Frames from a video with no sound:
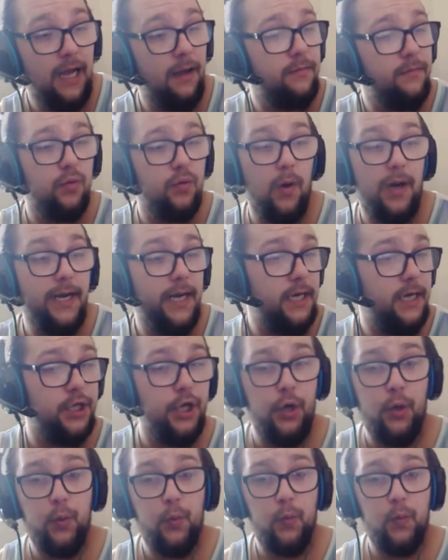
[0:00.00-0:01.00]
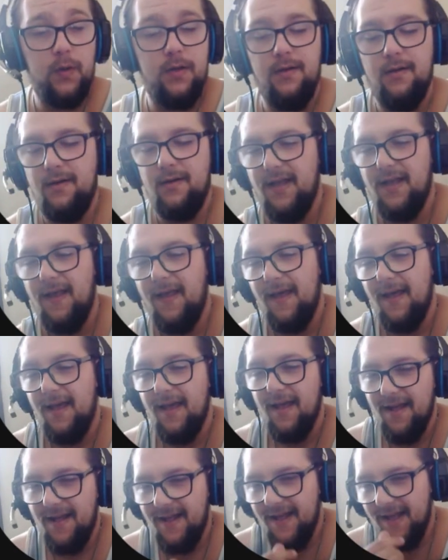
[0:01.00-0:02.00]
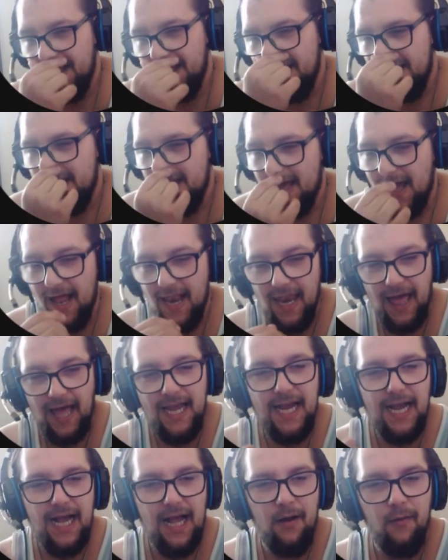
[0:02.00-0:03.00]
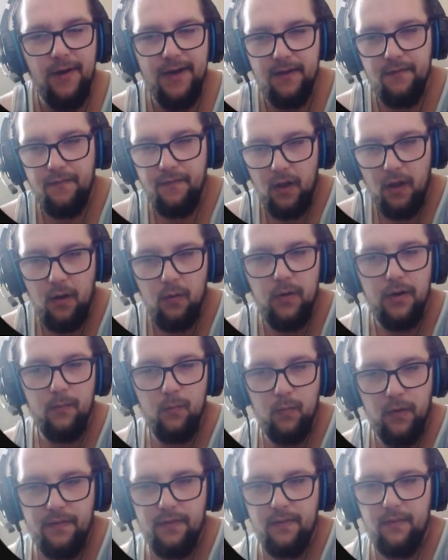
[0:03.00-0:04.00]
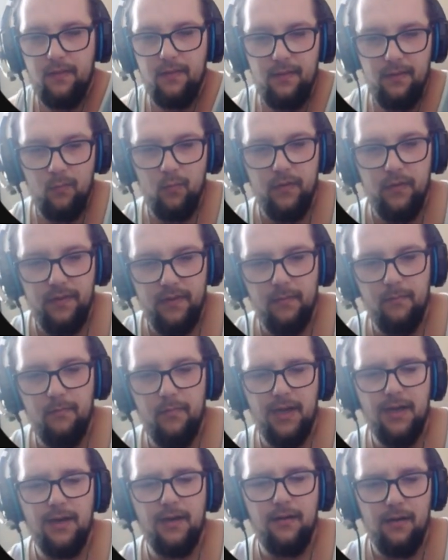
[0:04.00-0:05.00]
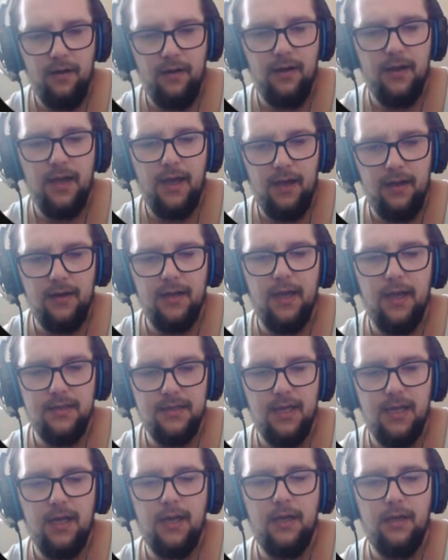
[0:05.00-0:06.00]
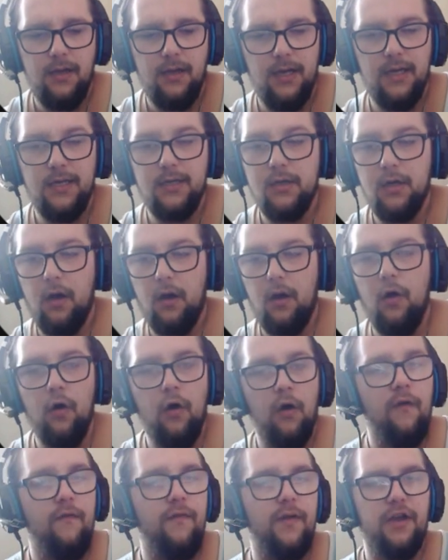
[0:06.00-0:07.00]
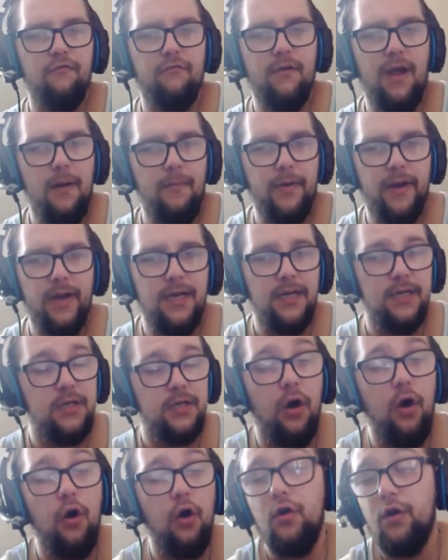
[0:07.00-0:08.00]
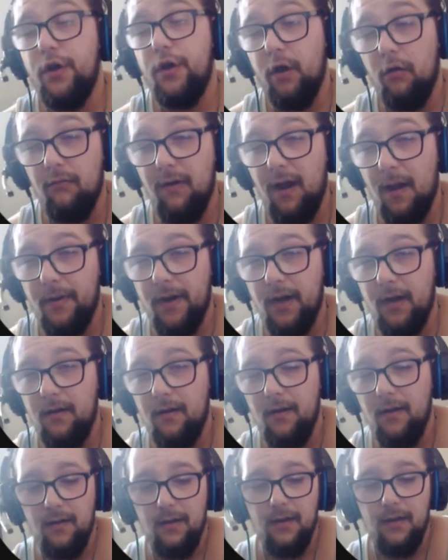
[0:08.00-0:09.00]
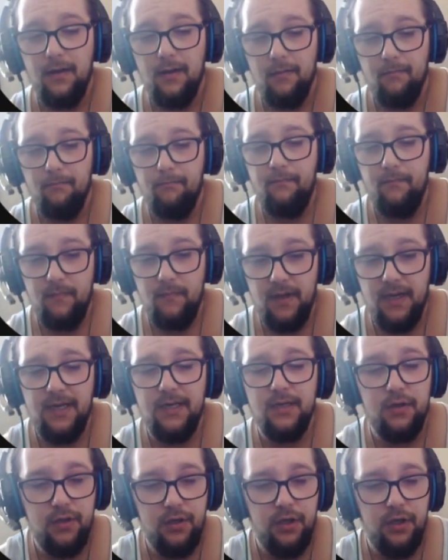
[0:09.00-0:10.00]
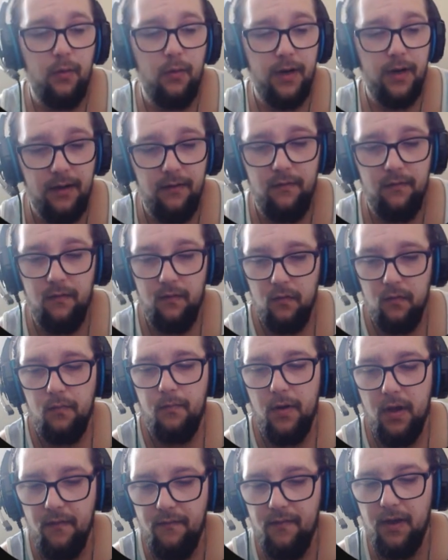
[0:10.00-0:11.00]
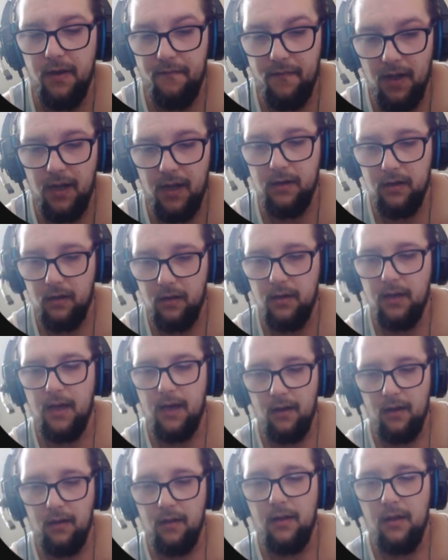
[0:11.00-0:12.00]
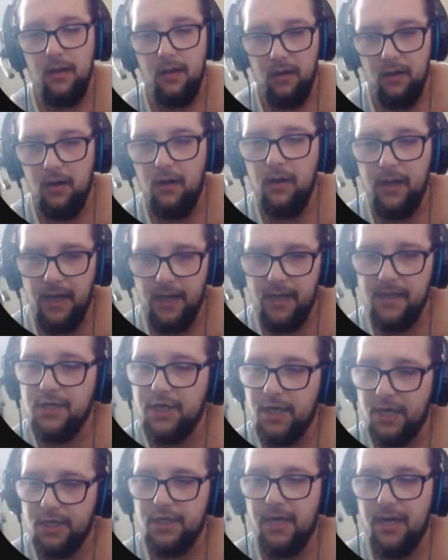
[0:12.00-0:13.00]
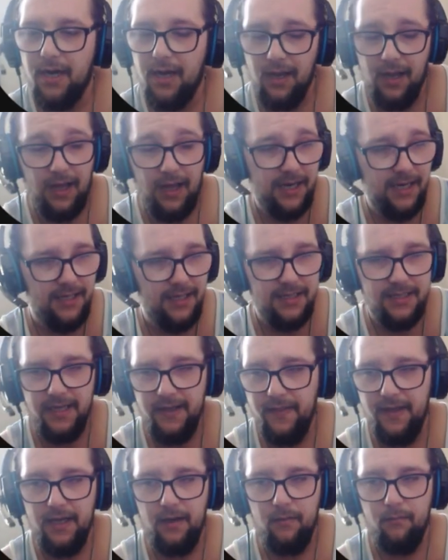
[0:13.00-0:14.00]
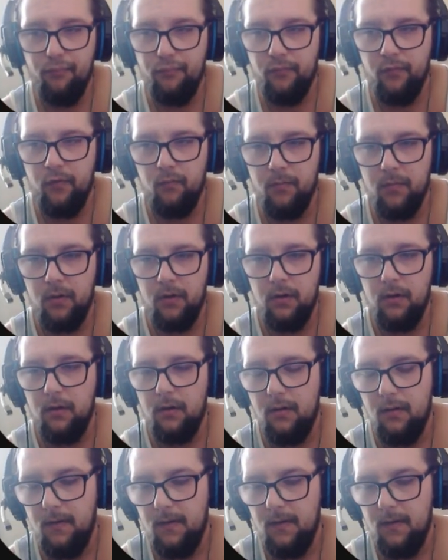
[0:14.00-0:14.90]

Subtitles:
I'm 22. I like how he's flowing with the beat. Okay, KSI. He's not overly rapping. He's not under rapping. He's doing it just perfectly fine. Okay. Okay, JJ. I can see the improvement.